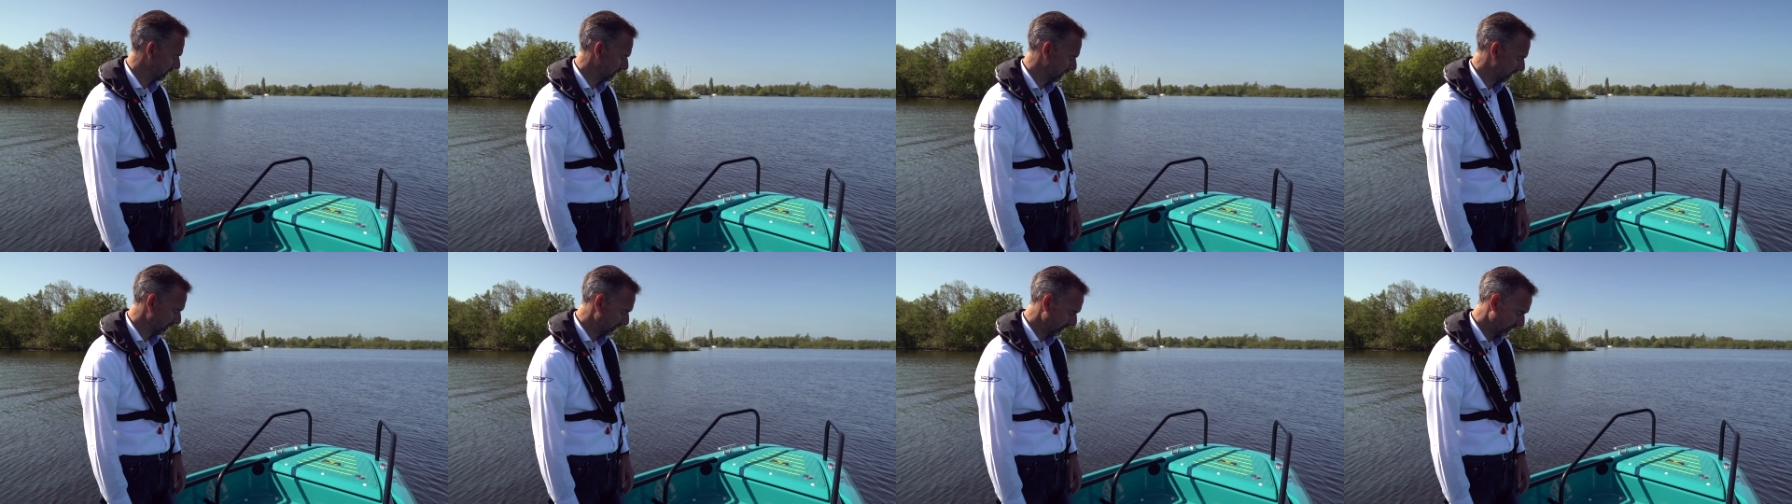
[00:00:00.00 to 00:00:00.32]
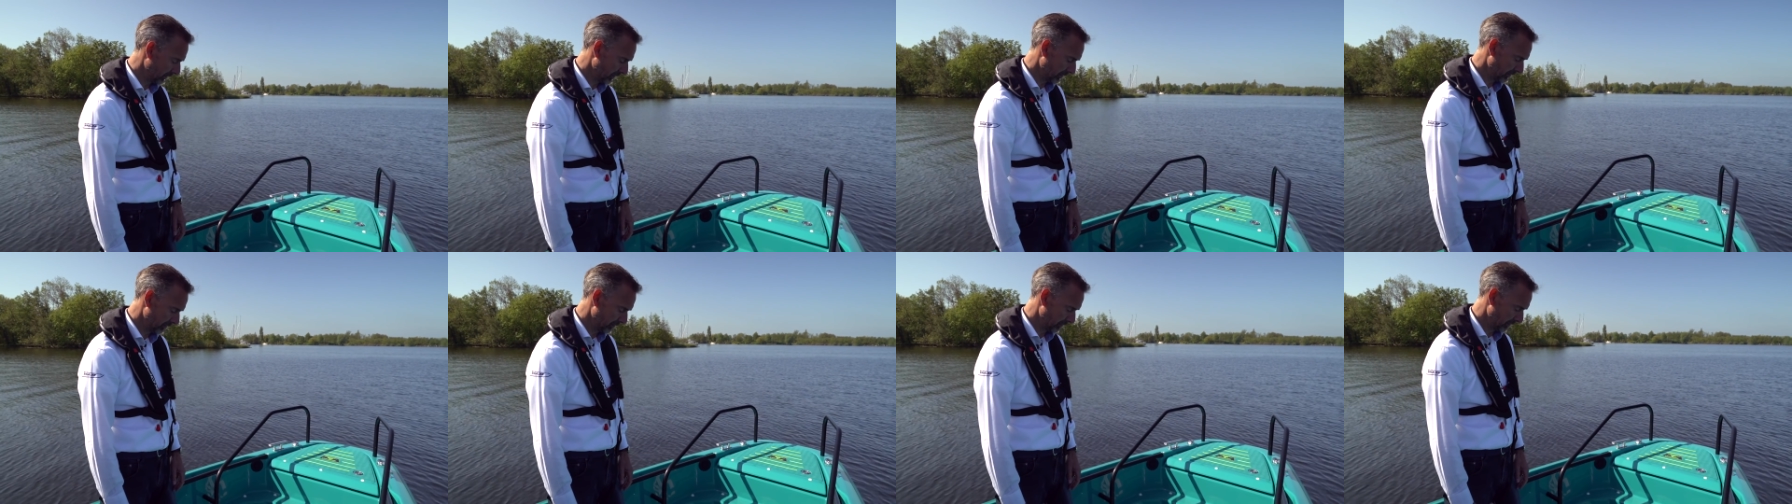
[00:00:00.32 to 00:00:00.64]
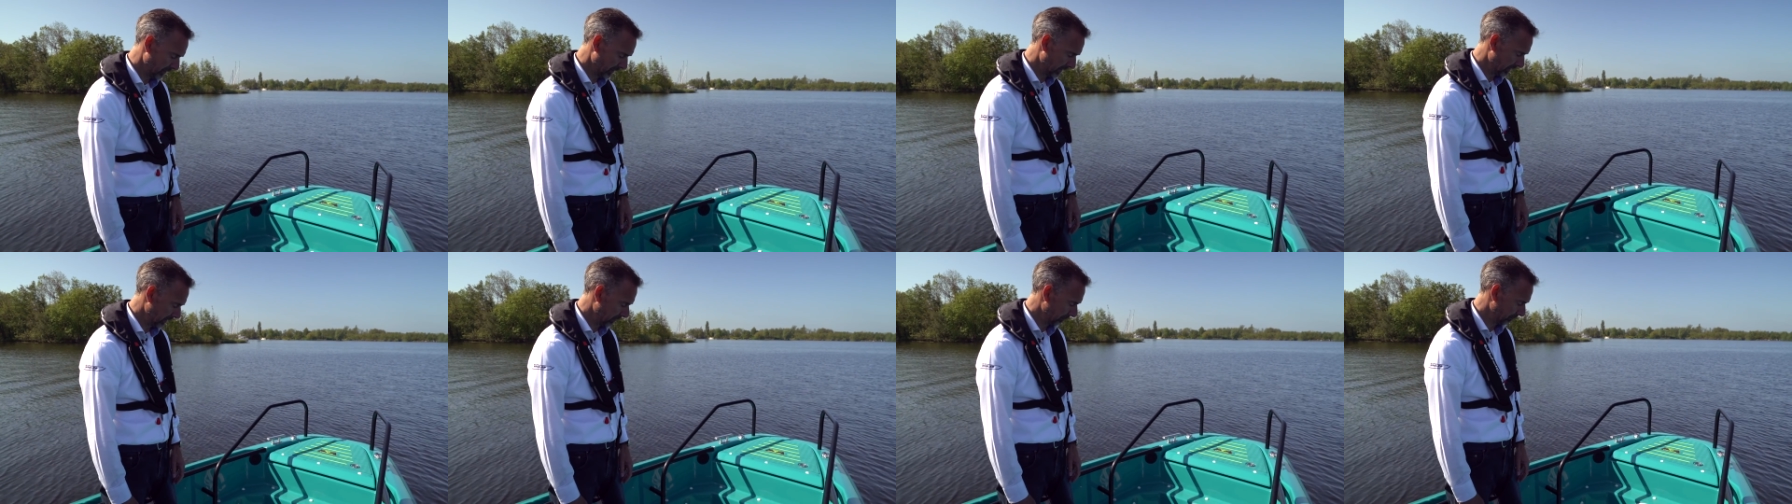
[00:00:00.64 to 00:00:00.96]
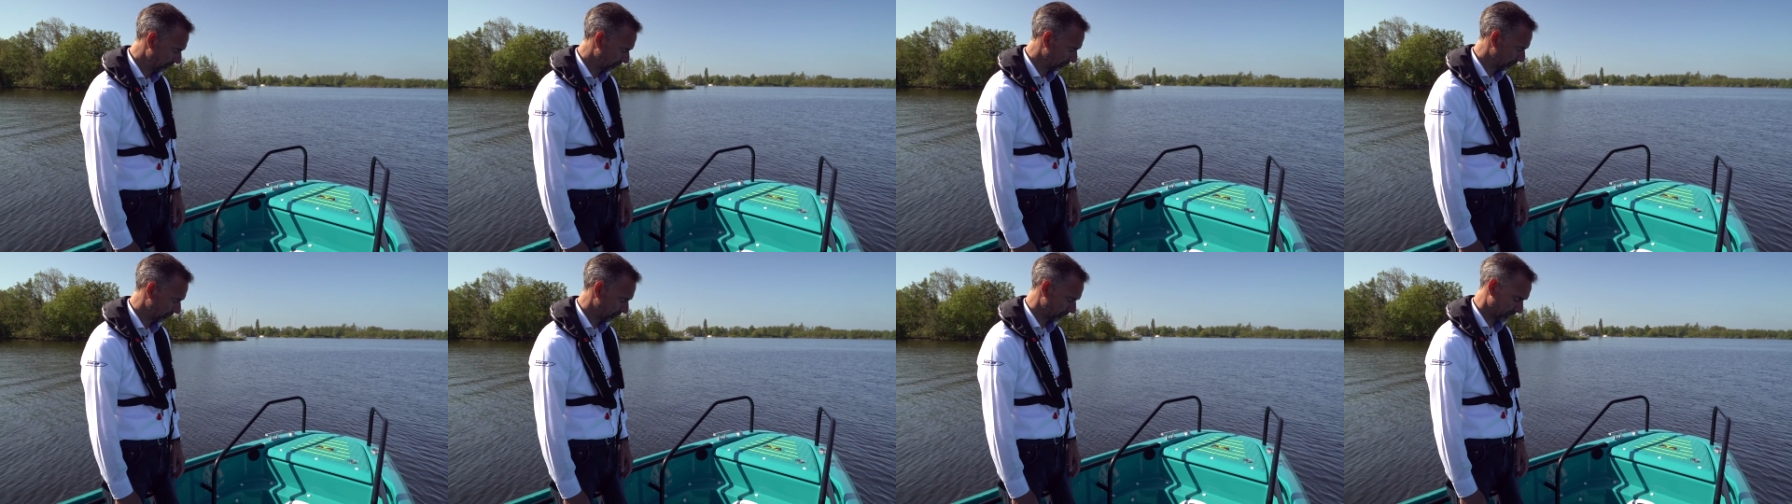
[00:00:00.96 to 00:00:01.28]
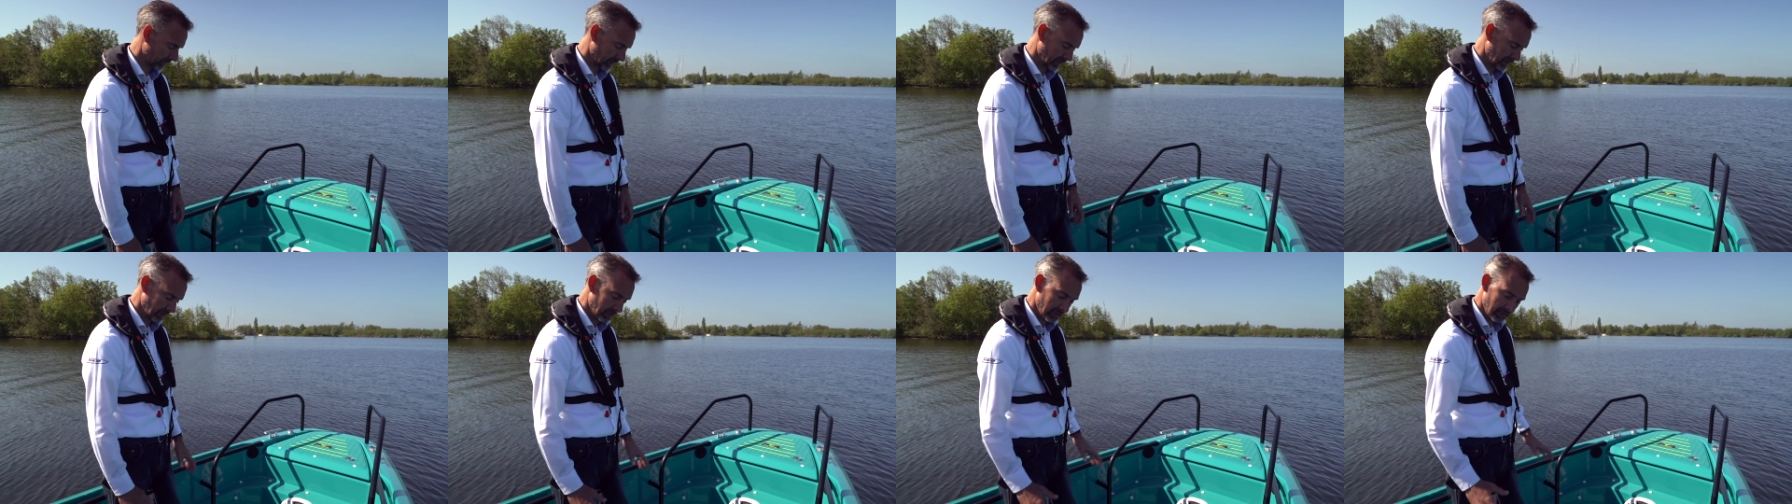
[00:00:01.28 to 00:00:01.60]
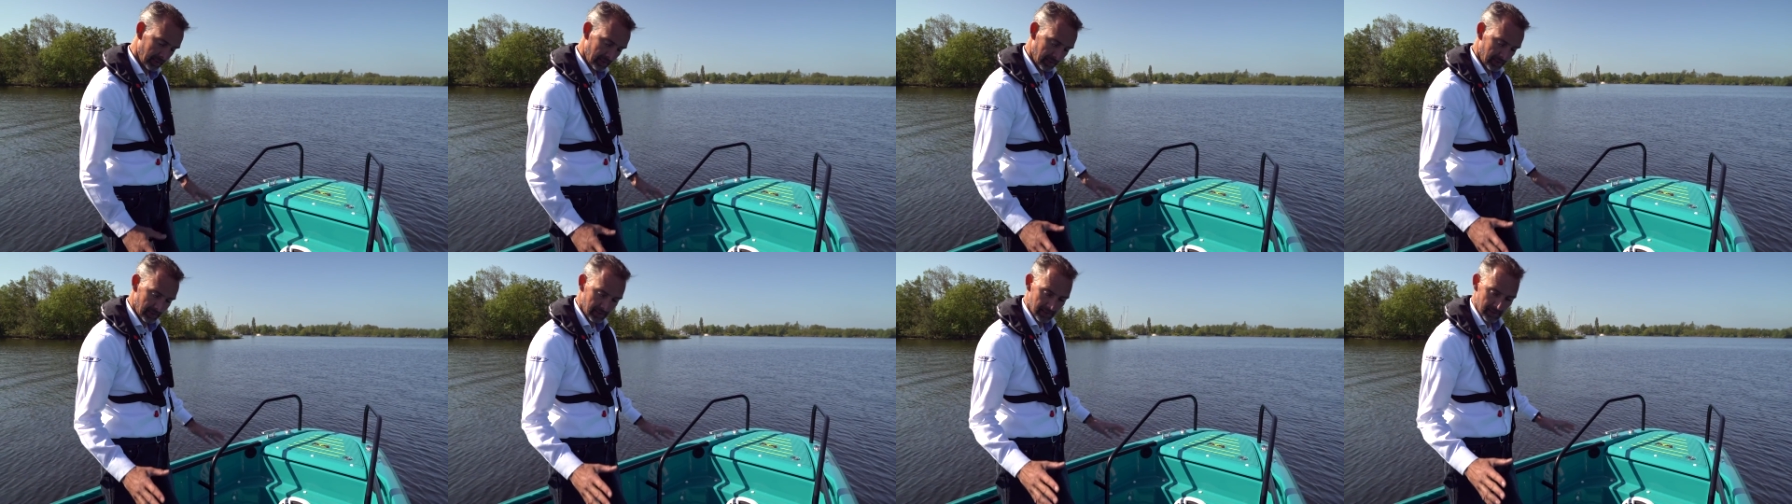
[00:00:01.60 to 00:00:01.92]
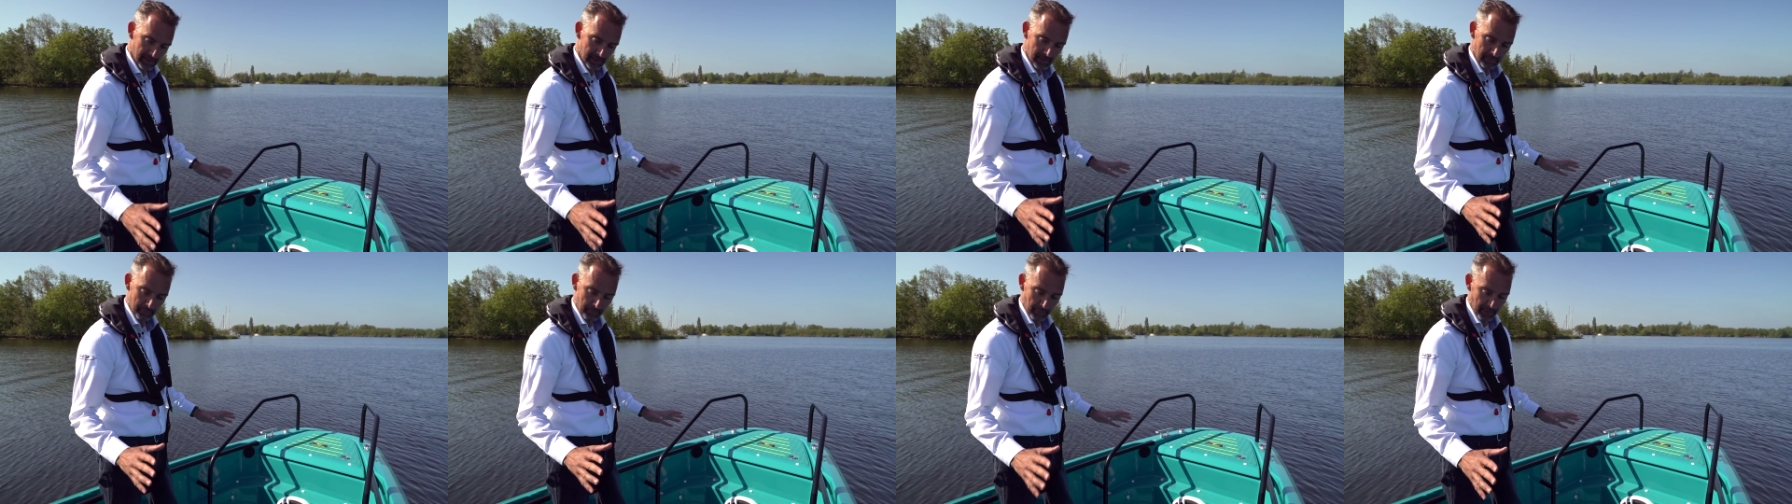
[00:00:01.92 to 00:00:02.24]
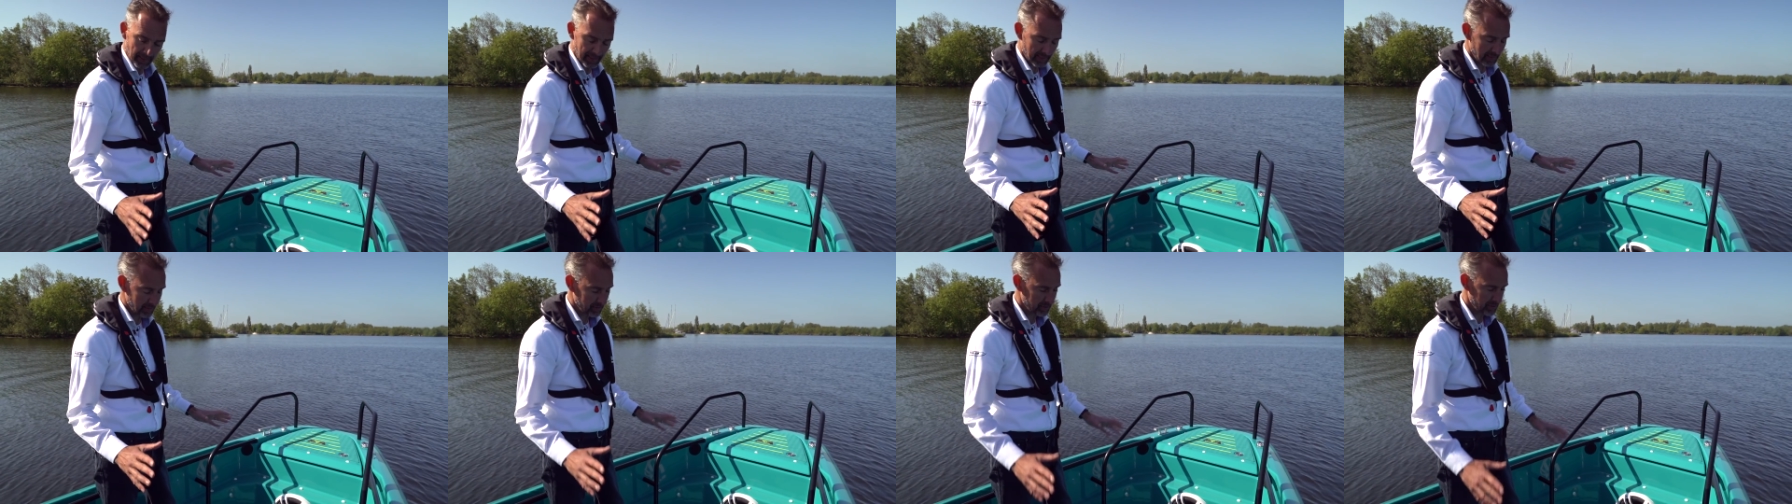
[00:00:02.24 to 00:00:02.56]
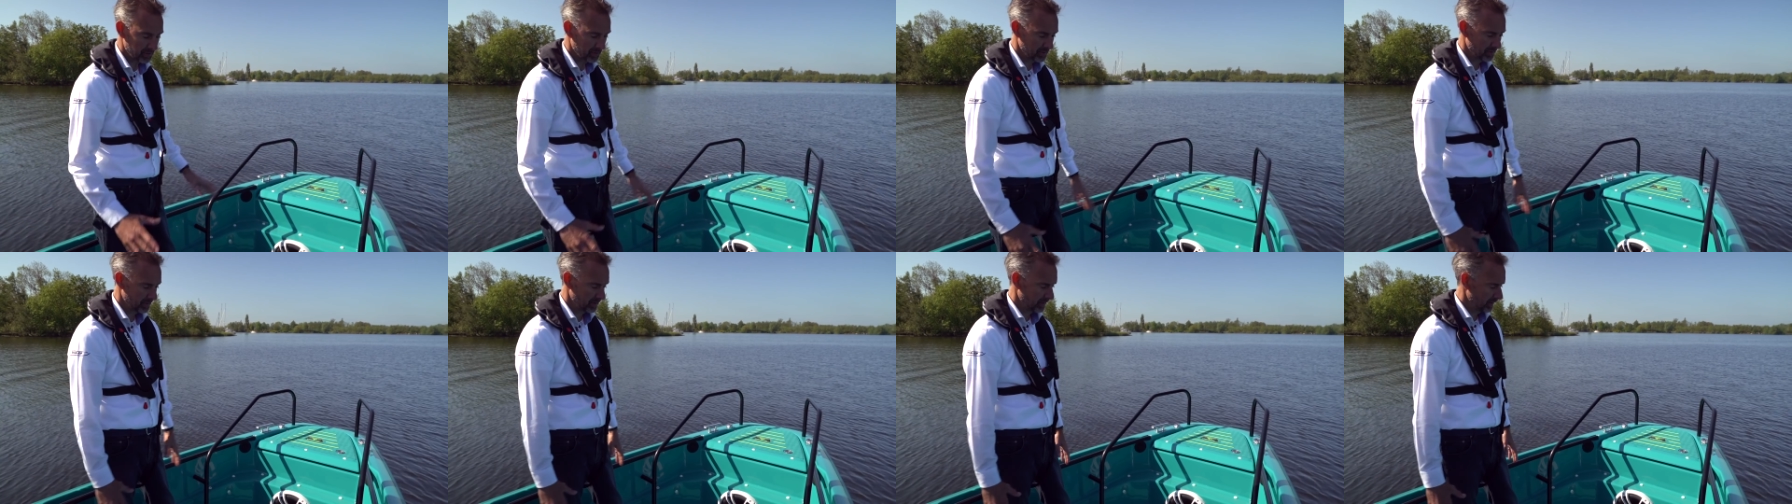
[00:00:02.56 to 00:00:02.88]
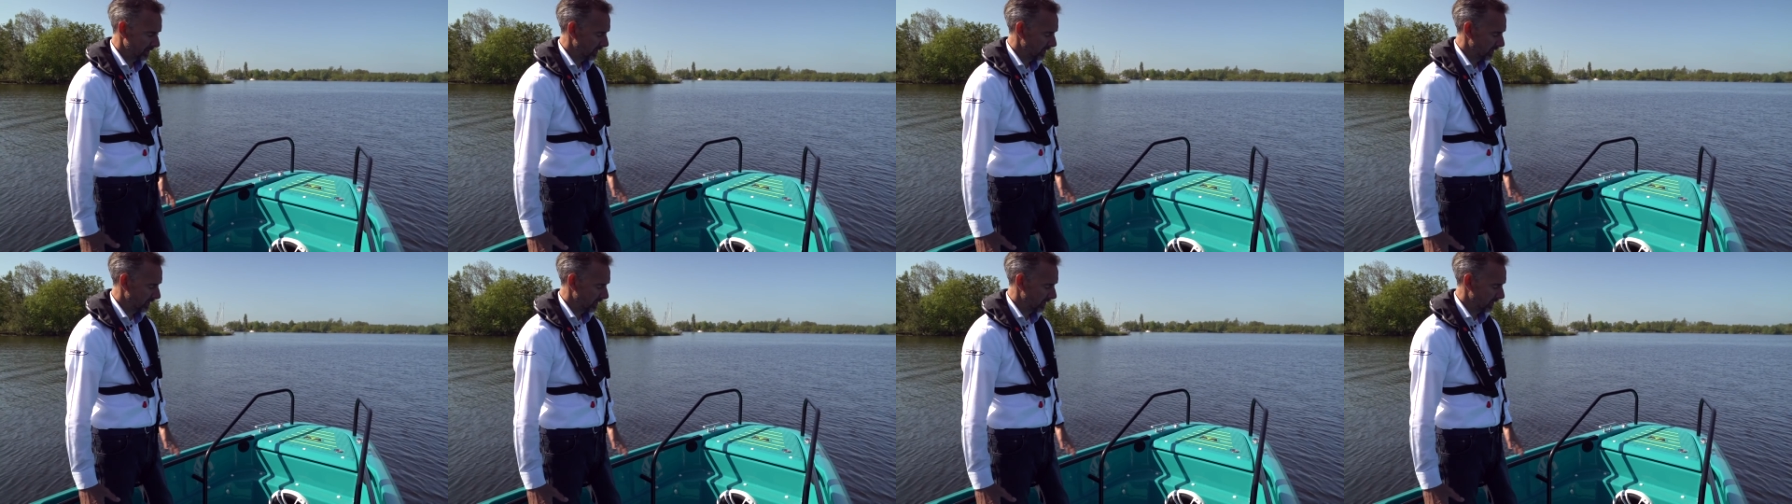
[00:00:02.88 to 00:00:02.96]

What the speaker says: Revolve package.